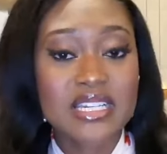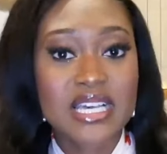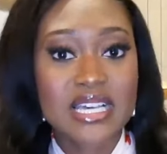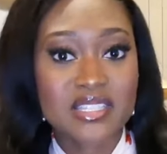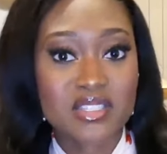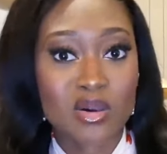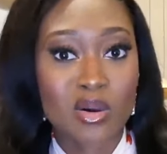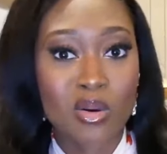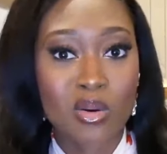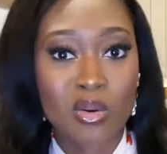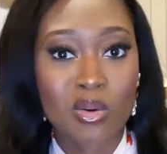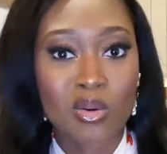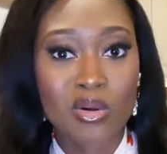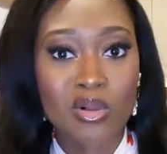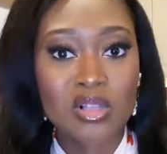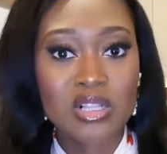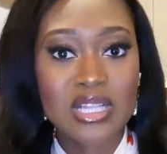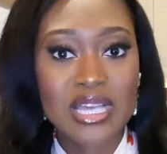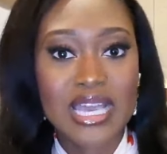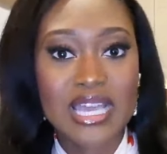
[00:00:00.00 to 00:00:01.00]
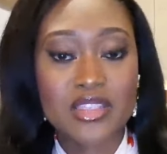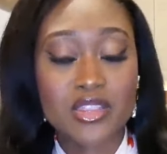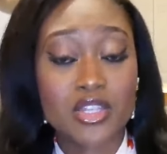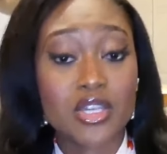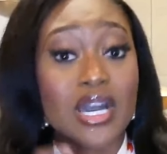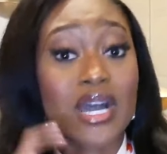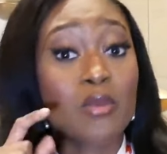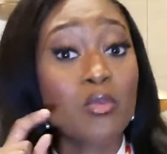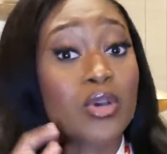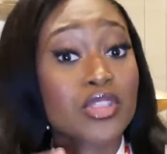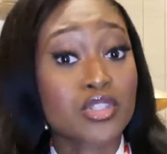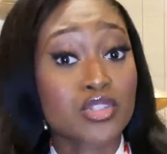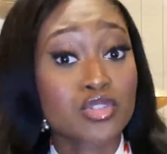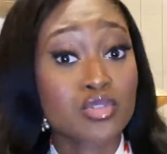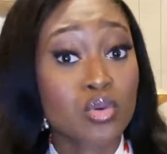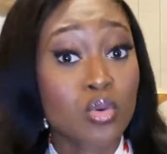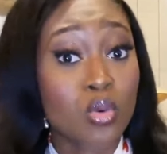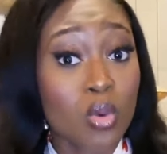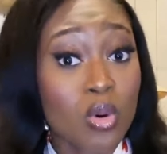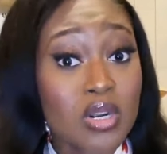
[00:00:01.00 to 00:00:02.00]
as a whole and what the
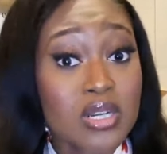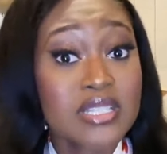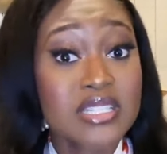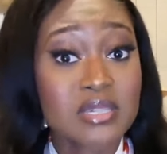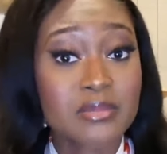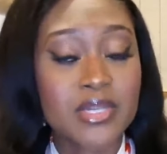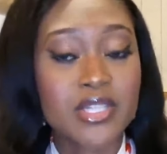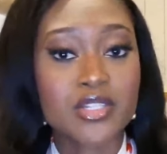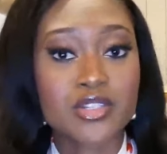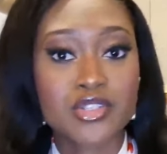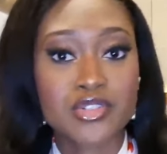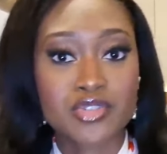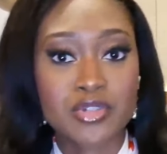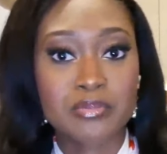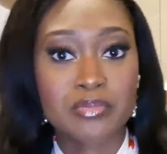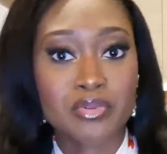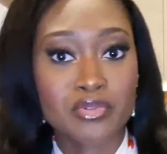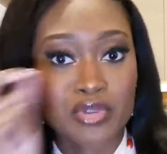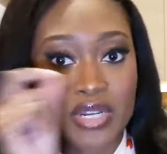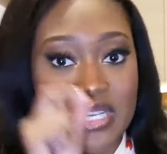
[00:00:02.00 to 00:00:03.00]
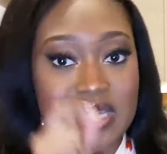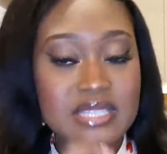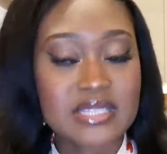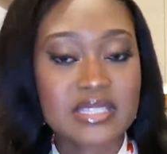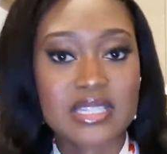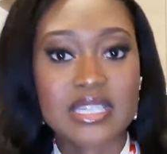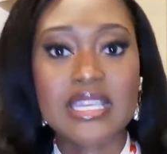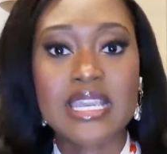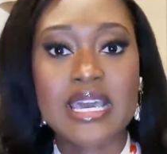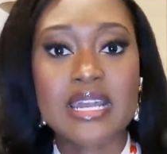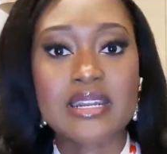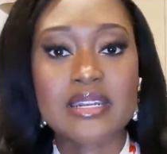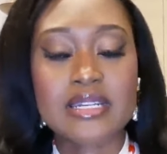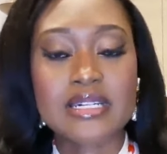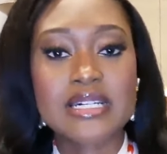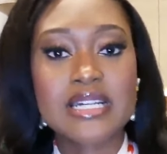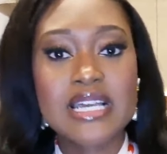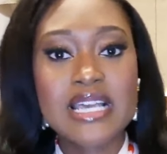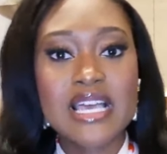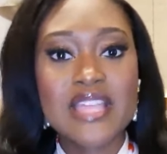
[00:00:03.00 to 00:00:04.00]
tourism industry brings to
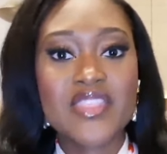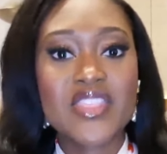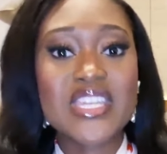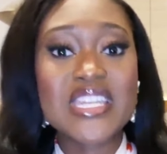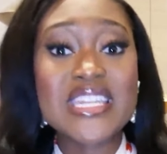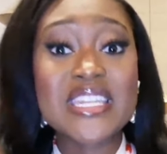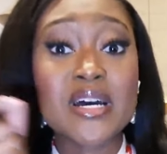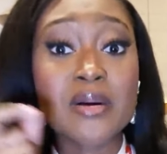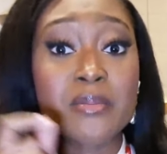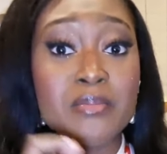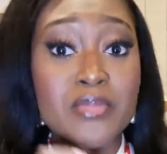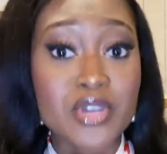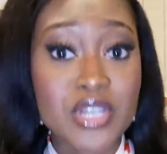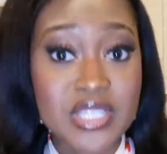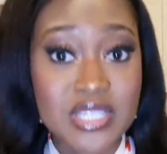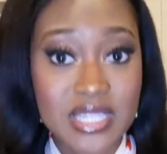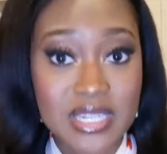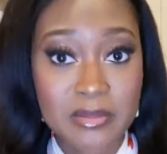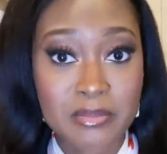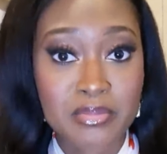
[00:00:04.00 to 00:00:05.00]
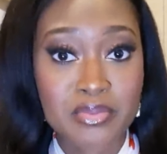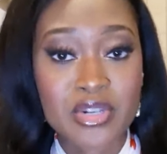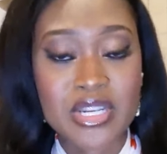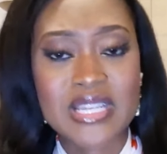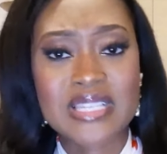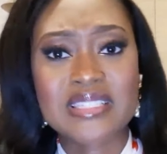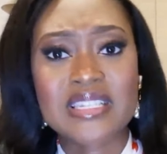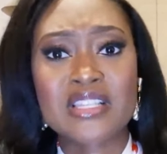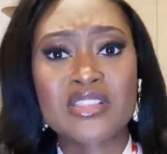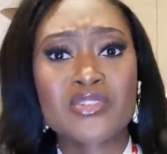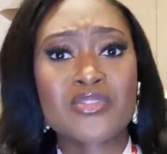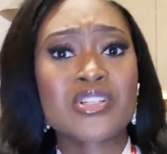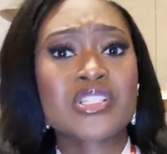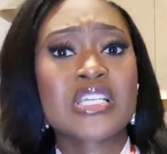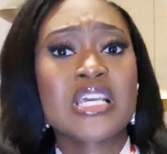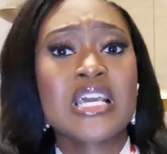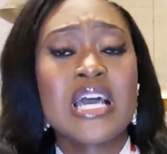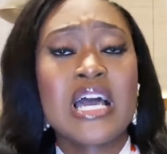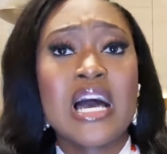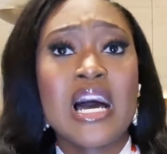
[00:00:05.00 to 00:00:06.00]
Canada, the numbers that it brings. I learned
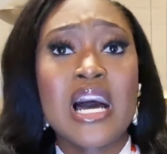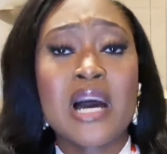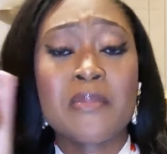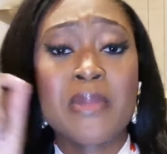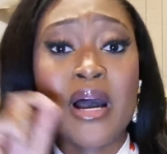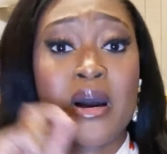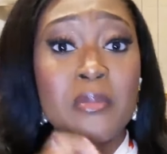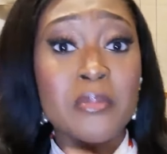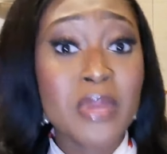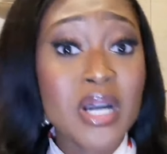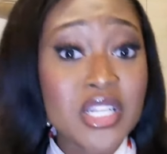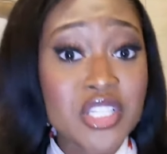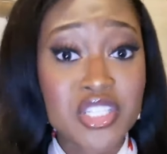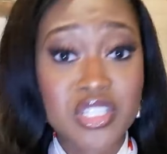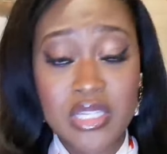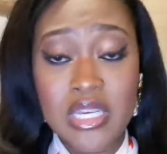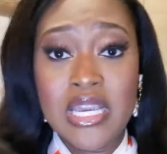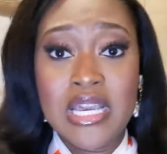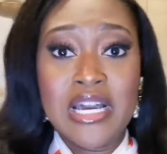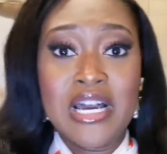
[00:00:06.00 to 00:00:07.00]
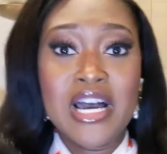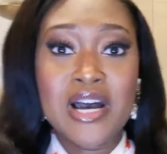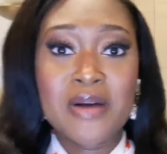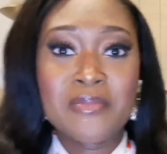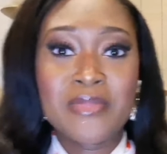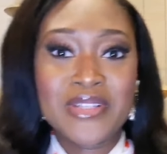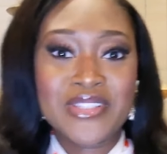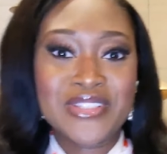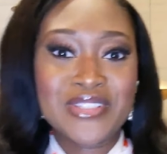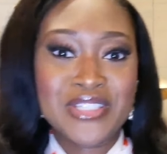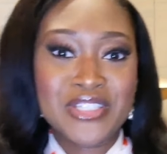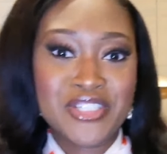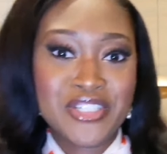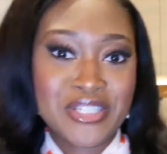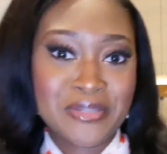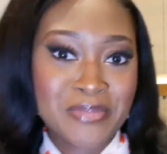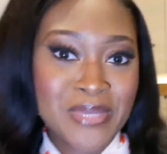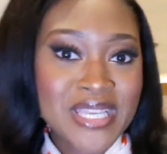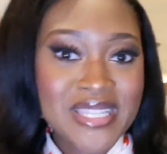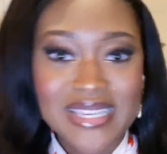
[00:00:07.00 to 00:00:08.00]
how much to the
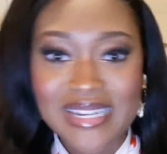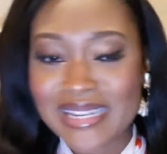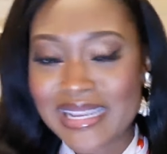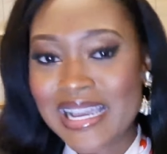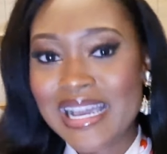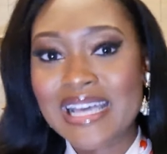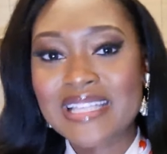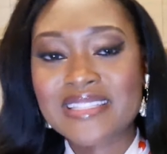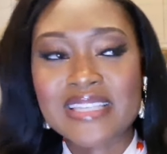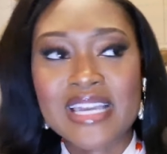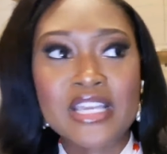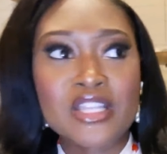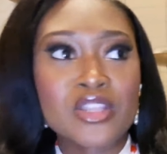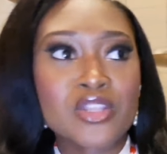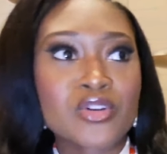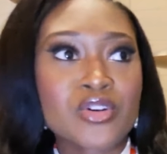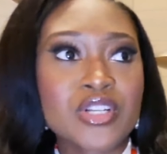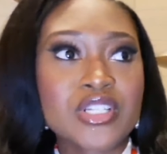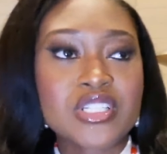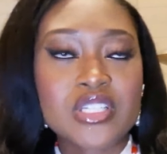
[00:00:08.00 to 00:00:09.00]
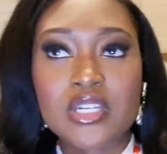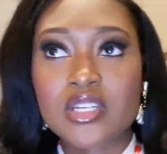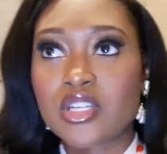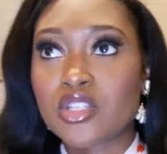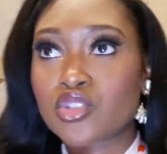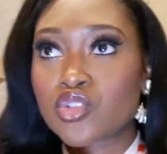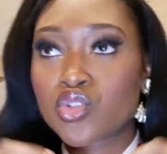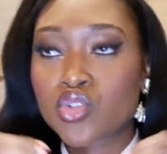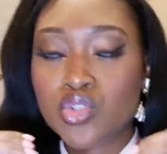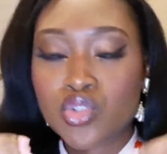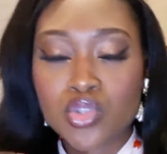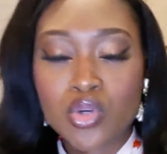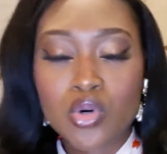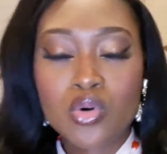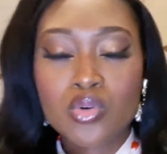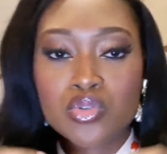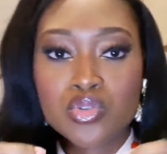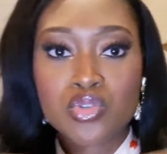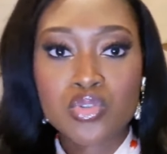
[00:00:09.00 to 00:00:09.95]
GDP that it adds. I learned so